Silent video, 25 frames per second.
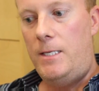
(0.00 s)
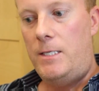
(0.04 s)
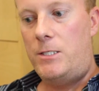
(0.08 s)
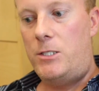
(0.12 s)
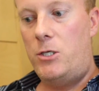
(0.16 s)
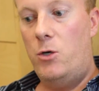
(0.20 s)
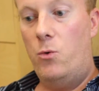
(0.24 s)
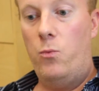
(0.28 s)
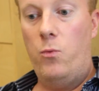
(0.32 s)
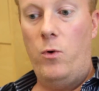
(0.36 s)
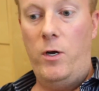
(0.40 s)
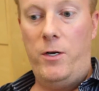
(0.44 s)

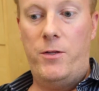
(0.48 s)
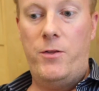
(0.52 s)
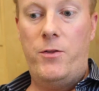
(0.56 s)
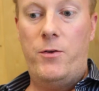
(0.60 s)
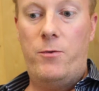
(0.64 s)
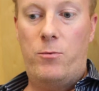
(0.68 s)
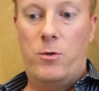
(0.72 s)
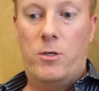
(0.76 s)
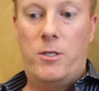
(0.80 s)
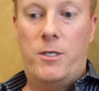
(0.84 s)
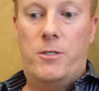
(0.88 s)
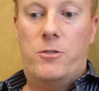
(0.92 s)
So one of
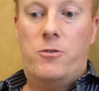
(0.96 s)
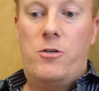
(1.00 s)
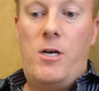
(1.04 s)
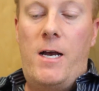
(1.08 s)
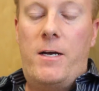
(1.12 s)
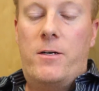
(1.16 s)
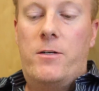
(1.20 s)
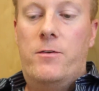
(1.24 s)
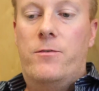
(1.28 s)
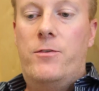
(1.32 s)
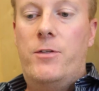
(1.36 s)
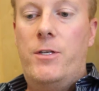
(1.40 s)
the really
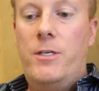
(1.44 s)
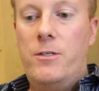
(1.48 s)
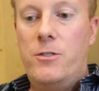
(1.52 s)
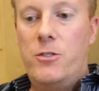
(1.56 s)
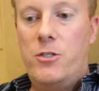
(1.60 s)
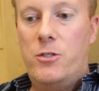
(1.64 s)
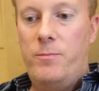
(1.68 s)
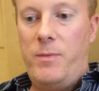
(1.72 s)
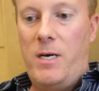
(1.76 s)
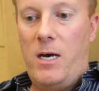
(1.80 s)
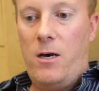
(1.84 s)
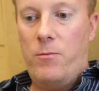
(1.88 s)
attractive
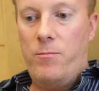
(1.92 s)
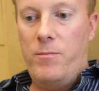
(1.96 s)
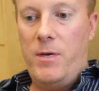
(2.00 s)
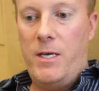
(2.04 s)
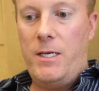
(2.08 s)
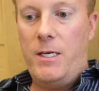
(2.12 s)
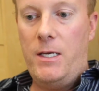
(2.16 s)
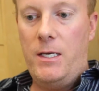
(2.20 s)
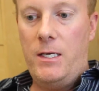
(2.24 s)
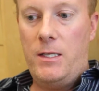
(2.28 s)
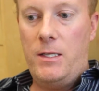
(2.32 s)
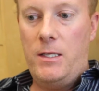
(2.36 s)
things about
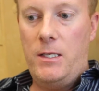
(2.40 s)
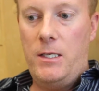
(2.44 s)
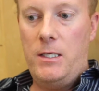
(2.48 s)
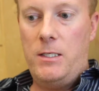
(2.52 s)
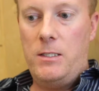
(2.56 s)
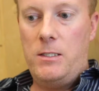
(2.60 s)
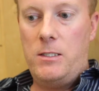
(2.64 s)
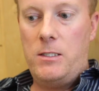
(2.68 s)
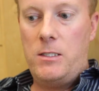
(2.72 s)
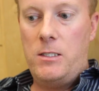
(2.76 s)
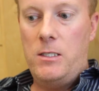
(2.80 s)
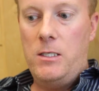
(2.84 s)
making
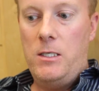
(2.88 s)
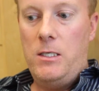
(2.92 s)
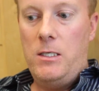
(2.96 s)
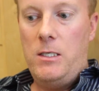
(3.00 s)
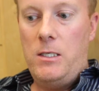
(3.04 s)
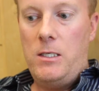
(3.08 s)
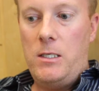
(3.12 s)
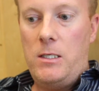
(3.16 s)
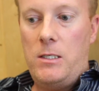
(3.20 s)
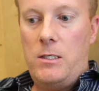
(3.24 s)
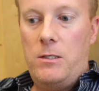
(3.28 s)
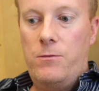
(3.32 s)
these
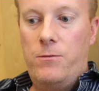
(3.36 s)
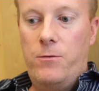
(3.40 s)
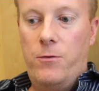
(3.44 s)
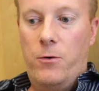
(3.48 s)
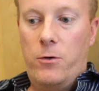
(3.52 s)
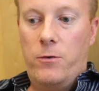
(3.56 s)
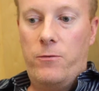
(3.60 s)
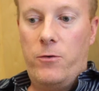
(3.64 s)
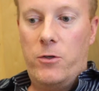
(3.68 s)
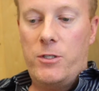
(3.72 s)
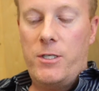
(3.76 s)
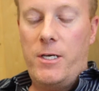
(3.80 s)

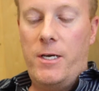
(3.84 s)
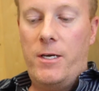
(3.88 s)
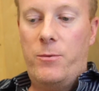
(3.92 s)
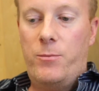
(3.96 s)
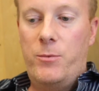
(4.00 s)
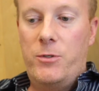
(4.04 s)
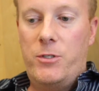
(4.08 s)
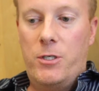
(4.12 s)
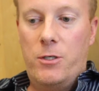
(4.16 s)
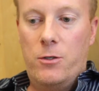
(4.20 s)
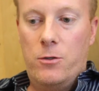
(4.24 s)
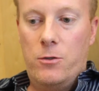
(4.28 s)

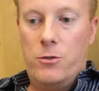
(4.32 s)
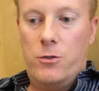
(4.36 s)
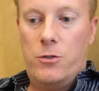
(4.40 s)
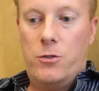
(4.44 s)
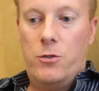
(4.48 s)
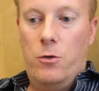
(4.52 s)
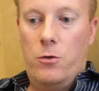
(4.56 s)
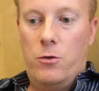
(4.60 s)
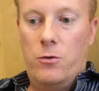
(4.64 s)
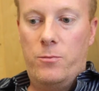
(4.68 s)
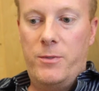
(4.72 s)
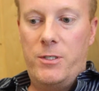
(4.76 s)
photovoltaic materials,
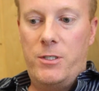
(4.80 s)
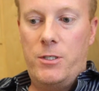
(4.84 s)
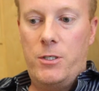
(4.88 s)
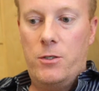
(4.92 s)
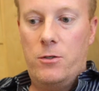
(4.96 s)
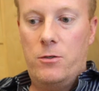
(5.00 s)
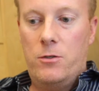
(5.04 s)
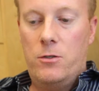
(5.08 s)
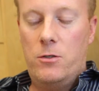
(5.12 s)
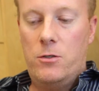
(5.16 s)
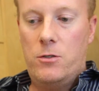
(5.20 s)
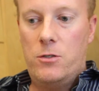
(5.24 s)
solar
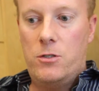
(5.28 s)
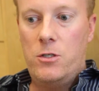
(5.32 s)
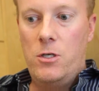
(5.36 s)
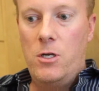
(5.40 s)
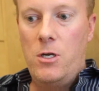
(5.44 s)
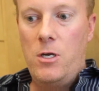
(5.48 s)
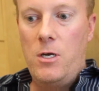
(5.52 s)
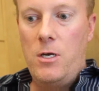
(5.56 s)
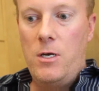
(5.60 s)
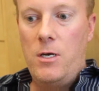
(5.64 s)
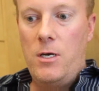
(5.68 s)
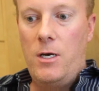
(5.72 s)

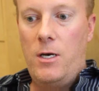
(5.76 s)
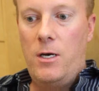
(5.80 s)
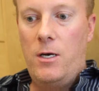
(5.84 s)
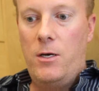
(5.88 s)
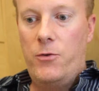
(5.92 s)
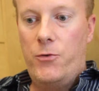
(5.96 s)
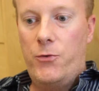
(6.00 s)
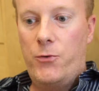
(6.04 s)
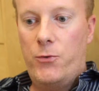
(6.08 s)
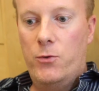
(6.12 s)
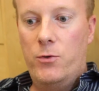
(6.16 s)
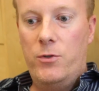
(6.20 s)
materials,
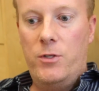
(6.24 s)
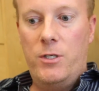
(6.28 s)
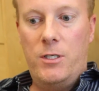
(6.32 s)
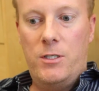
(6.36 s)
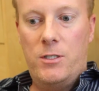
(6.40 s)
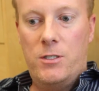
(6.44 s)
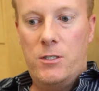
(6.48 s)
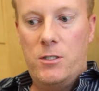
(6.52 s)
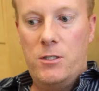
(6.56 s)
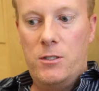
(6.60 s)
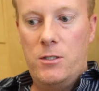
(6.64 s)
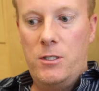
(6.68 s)
through
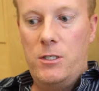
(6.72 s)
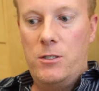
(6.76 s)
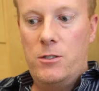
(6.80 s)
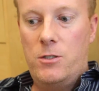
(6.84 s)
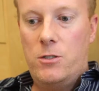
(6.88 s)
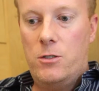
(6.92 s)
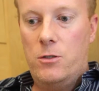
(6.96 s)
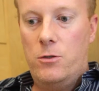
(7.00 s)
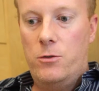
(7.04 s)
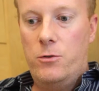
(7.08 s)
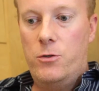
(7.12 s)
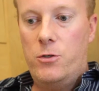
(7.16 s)
these
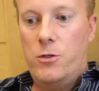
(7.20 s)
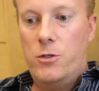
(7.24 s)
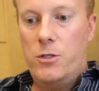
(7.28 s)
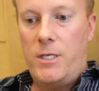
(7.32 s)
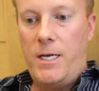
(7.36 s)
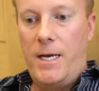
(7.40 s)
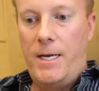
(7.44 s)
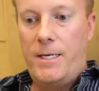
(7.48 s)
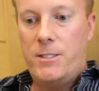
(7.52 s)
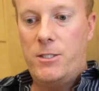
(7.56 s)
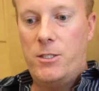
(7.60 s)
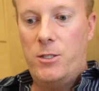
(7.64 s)
solution
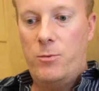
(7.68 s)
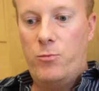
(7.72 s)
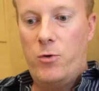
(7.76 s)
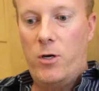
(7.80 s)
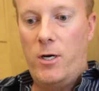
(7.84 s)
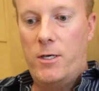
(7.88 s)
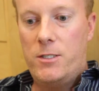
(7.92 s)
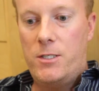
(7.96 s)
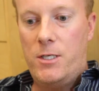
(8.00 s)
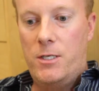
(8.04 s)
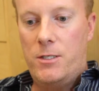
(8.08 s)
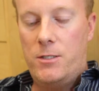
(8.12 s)
casting
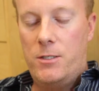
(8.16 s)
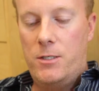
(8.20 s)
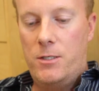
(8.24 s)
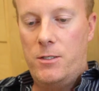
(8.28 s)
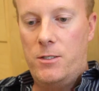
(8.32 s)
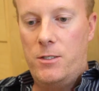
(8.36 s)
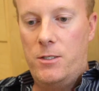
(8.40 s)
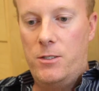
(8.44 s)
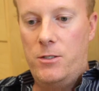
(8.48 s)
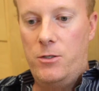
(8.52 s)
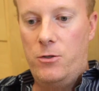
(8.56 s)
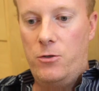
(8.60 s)

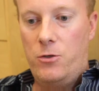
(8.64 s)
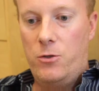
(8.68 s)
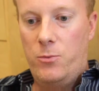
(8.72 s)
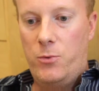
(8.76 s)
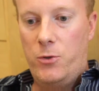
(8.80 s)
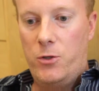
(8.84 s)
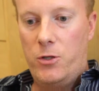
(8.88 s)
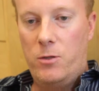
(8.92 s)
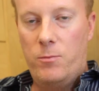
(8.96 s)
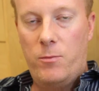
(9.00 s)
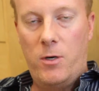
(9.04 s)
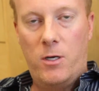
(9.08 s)
processes is you can
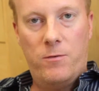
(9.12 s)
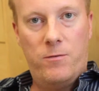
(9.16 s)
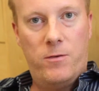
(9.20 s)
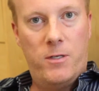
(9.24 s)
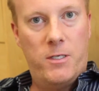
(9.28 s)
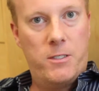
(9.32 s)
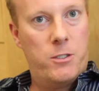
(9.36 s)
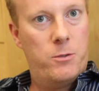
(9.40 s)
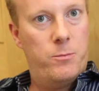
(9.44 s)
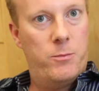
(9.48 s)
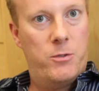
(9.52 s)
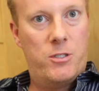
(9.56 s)
put them on a
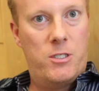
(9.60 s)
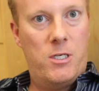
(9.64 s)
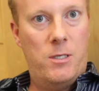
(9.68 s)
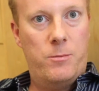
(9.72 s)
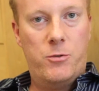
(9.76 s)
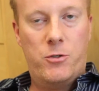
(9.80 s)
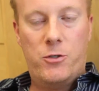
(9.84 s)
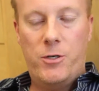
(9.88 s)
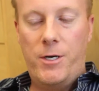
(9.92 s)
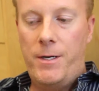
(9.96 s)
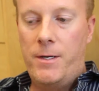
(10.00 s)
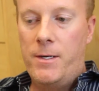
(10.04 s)
flexible
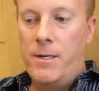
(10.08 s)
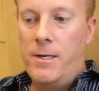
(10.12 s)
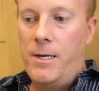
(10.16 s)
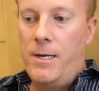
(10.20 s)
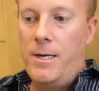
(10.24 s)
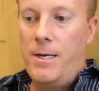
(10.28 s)
substrate.